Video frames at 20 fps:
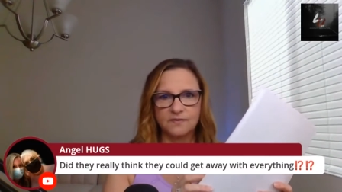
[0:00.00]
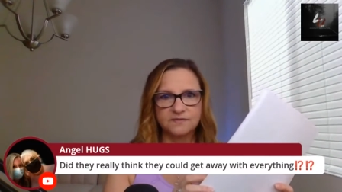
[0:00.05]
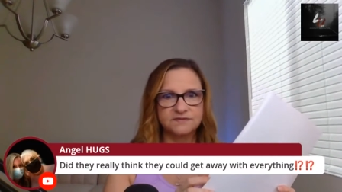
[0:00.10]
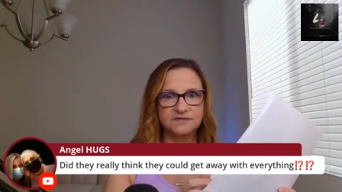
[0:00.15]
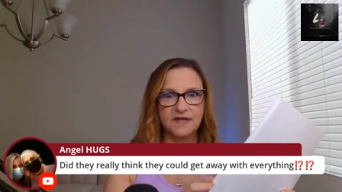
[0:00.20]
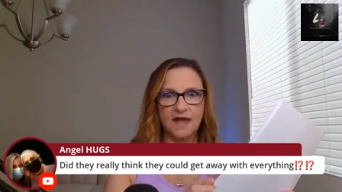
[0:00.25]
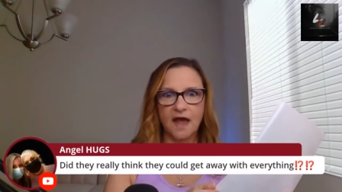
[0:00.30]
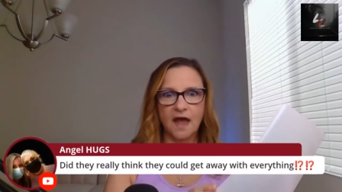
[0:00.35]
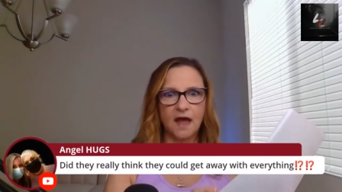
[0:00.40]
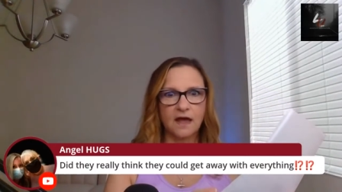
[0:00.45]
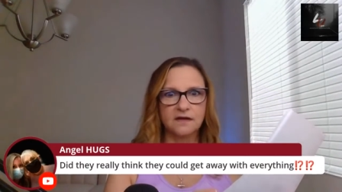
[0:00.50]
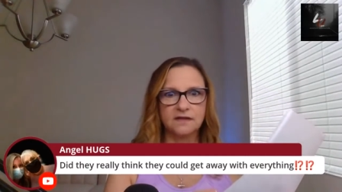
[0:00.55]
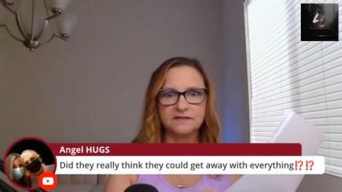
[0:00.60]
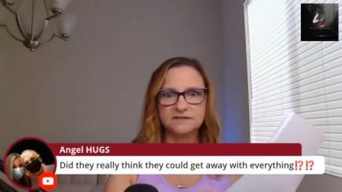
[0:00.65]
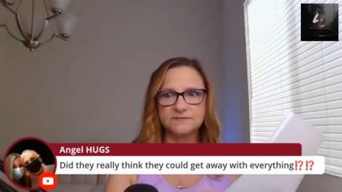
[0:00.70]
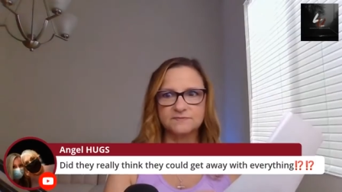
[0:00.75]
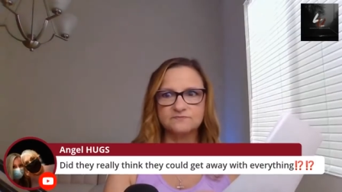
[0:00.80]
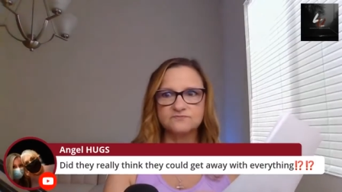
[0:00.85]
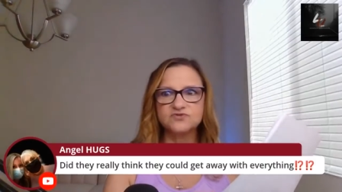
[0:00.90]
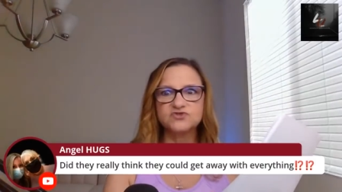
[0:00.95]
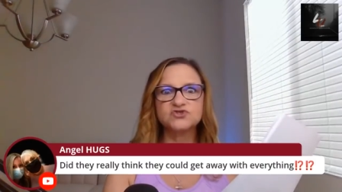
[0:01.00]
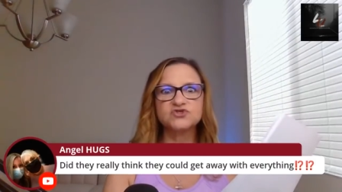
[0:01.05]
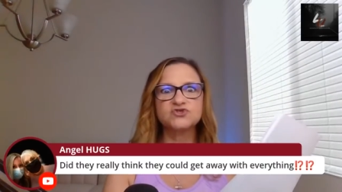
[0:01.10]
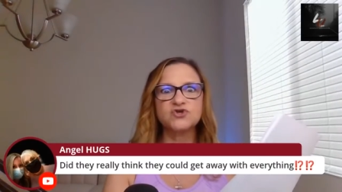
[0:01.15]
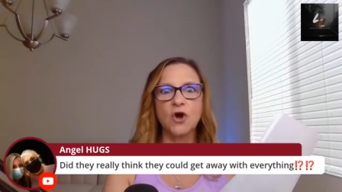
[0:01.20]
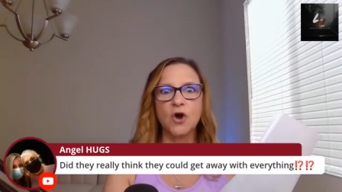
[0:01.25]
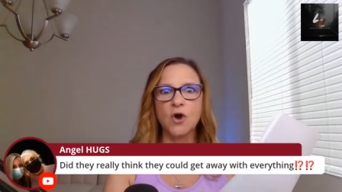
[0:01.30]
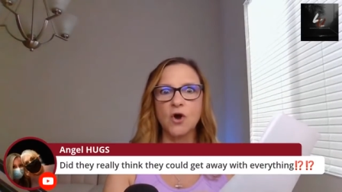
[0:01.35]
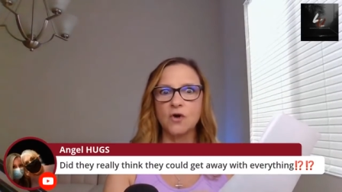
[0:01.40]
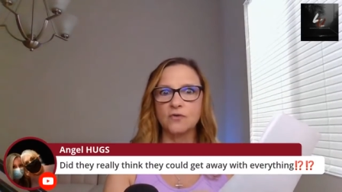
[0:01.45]
This cat is
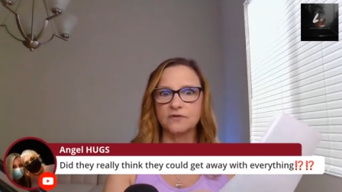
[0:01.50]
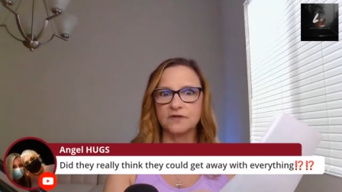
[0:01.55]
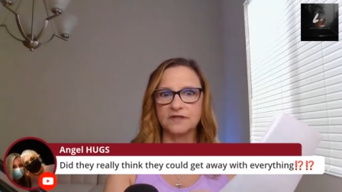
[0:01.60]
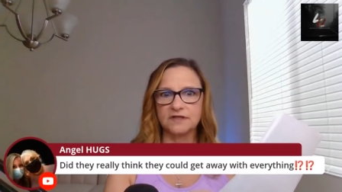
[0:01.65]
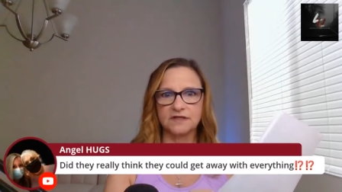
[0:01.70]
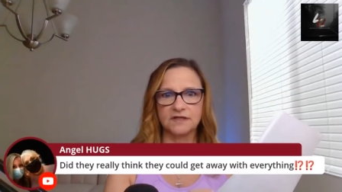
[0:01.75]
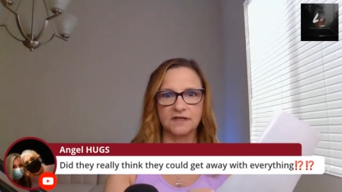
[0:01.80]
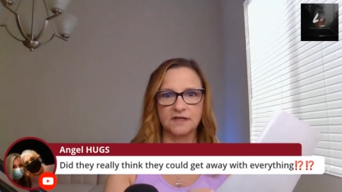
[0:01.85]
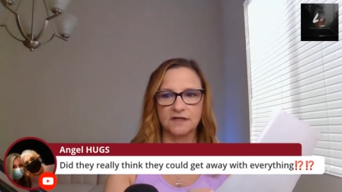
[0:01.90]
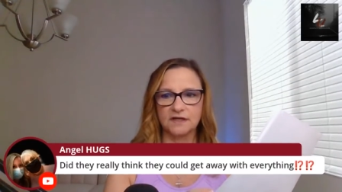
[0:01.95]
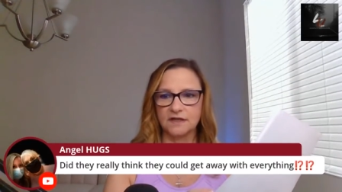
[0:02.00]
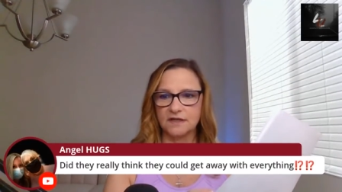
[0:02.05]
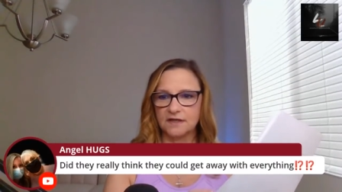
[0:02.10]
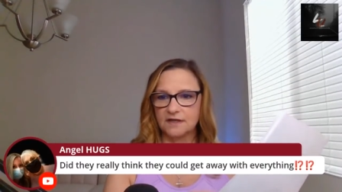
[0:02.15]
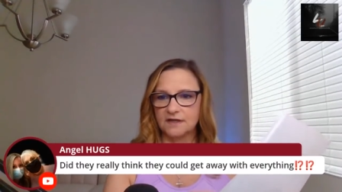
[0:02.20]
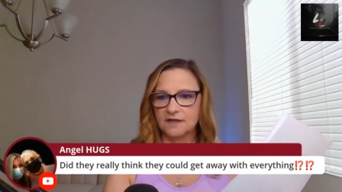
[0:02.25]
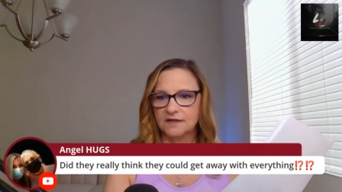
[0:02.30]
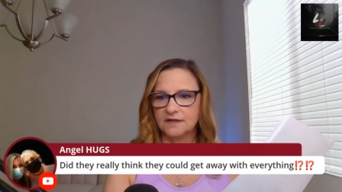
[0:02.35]
so needy.